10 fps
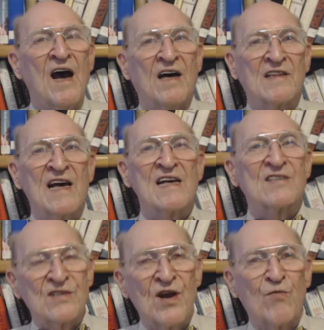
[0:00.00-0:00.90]

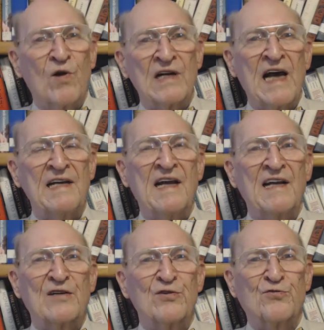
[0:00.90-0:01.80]
unless we're an
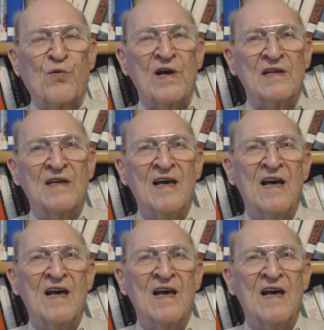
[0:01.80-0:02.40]
identical twin.